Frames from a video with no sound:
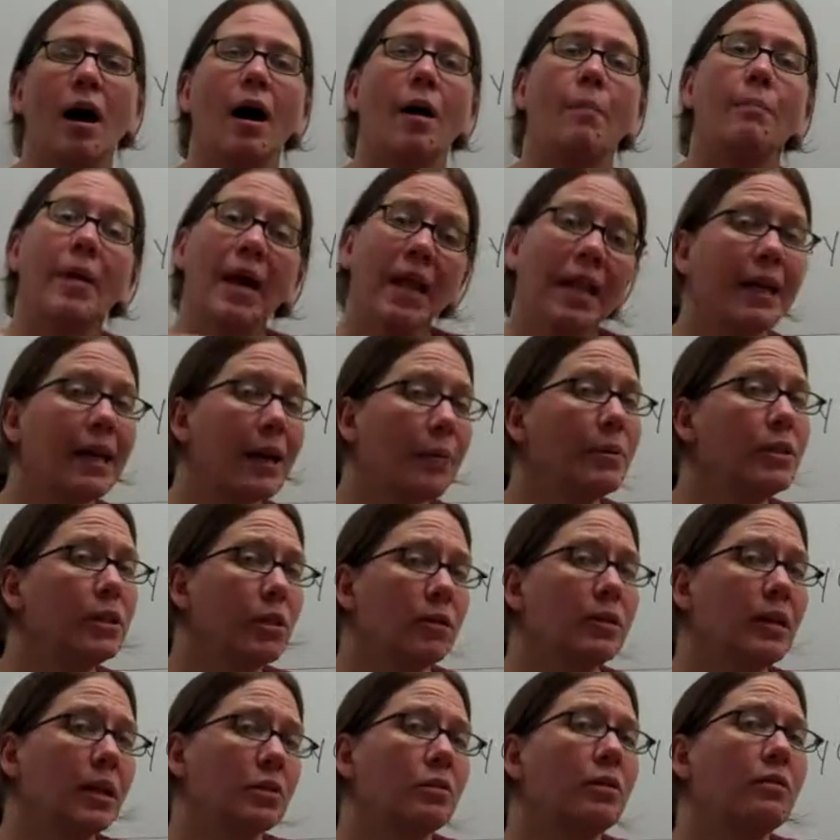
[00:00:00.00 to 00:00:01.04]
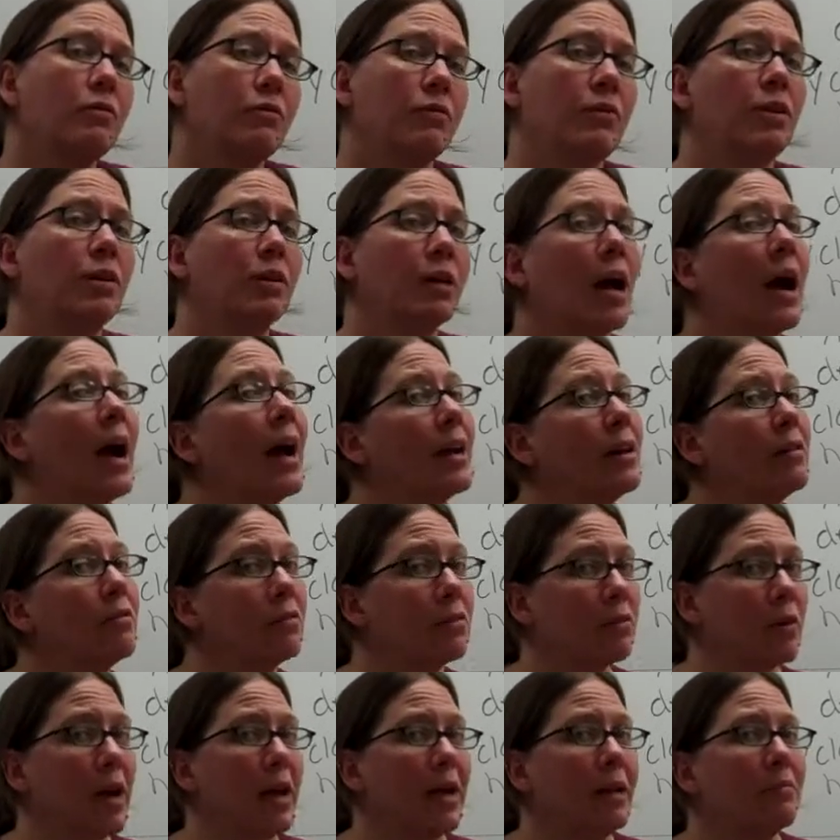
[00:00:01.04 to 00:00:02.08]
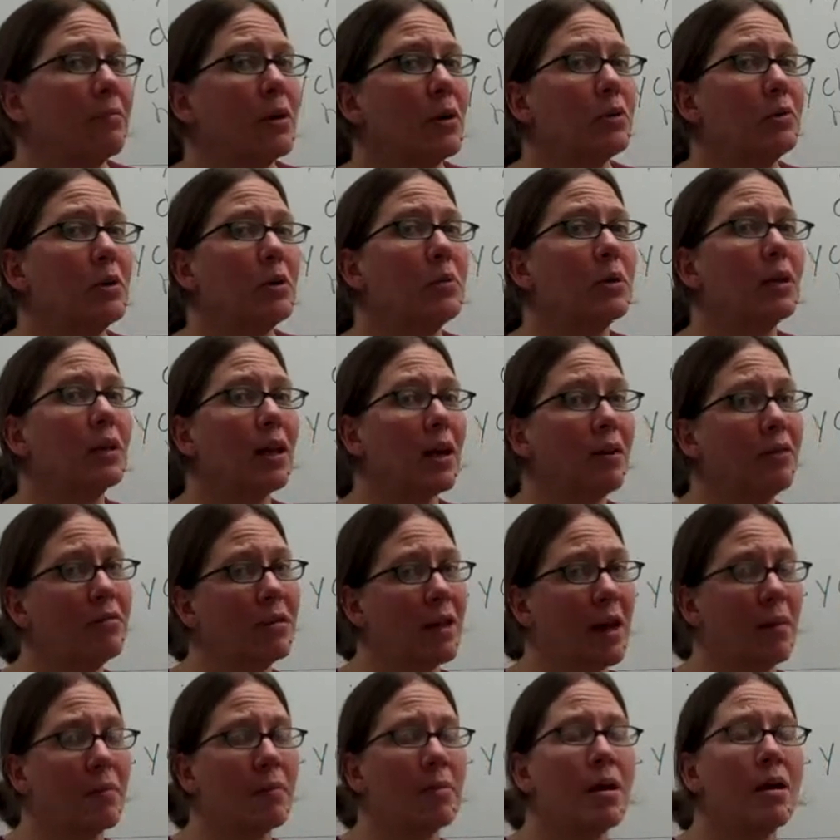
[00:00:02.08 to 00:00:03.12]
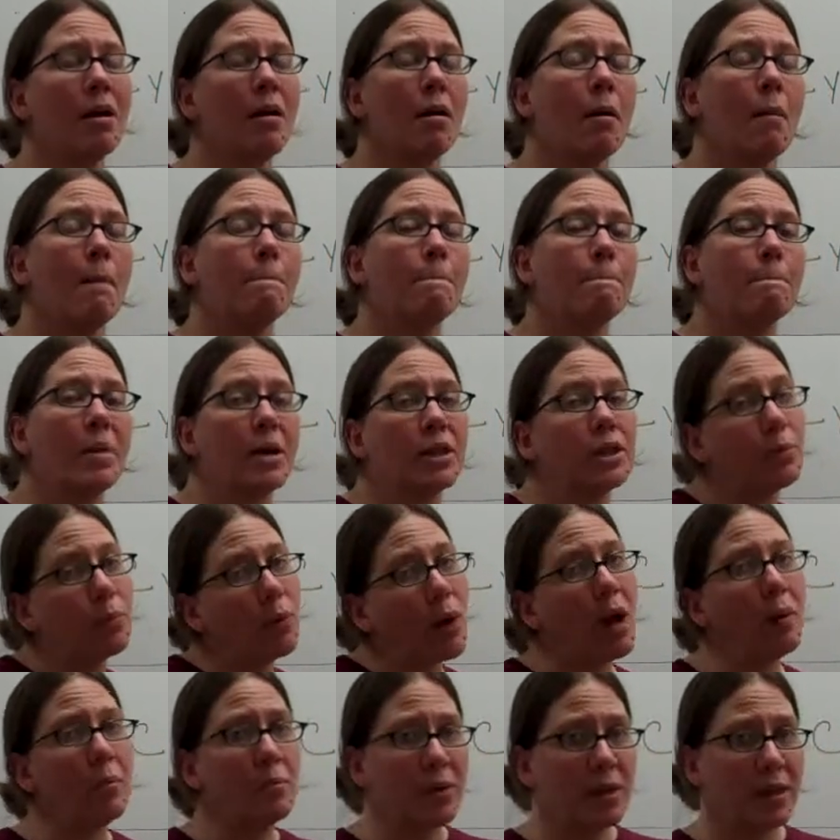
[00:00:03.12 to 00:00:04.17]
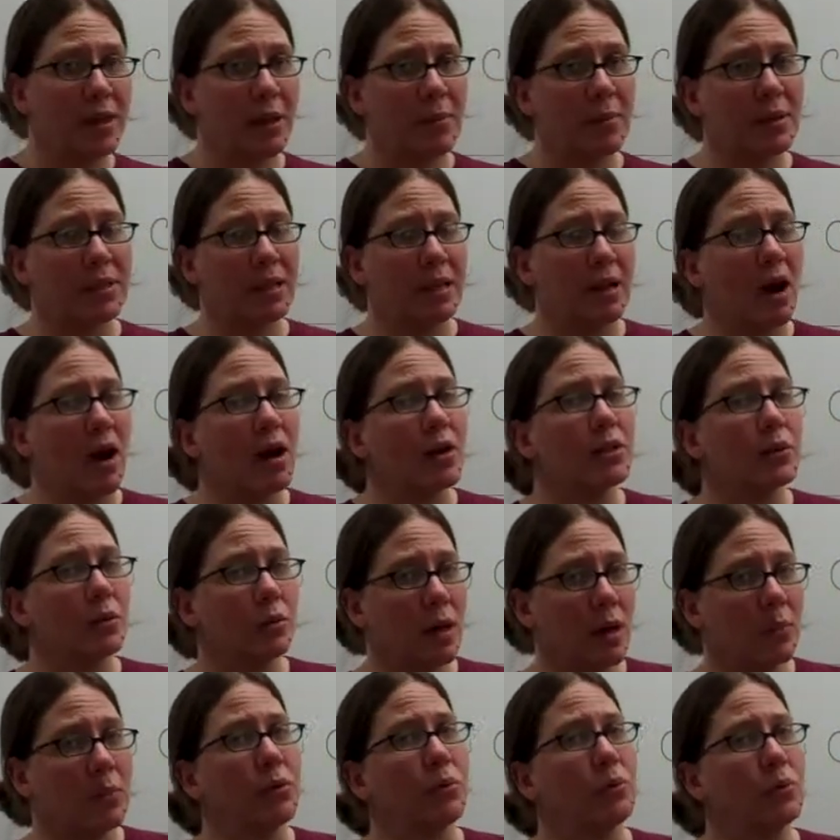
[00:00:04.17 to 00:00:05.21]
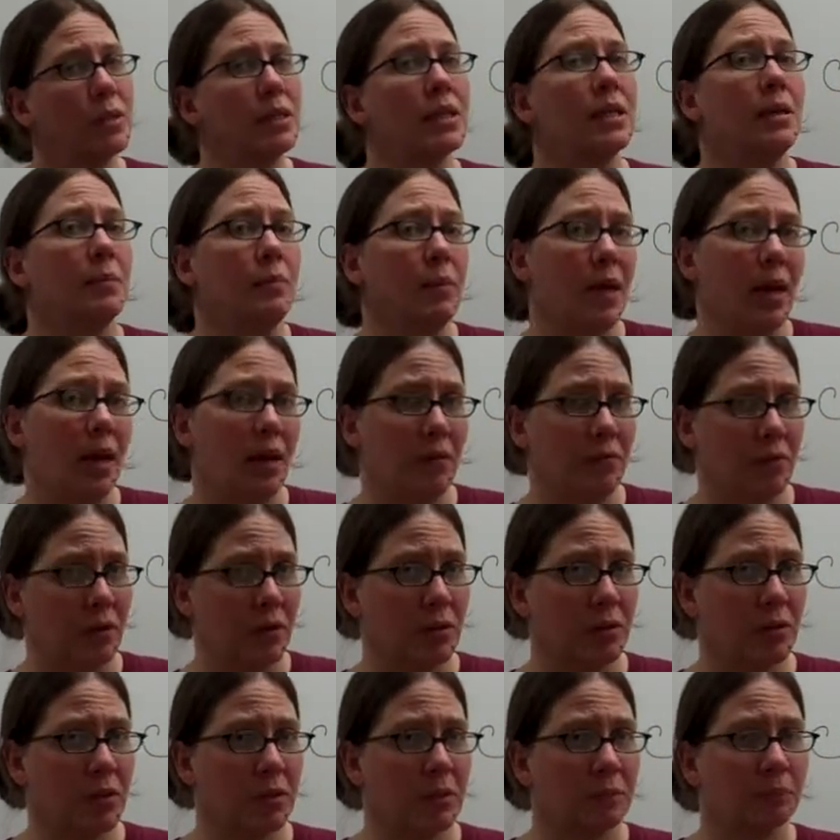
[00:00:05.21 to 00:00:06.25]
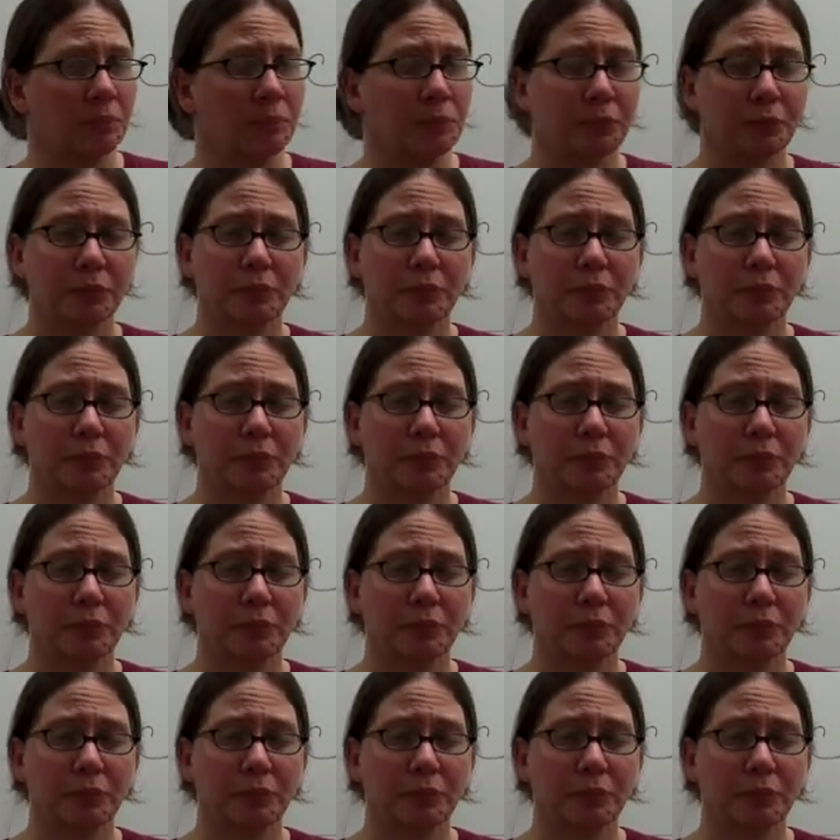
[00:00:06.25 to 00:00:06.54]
Manic episodes actually feel kind of great. Most people love them. But the problem with them is they also come with risky behaviors.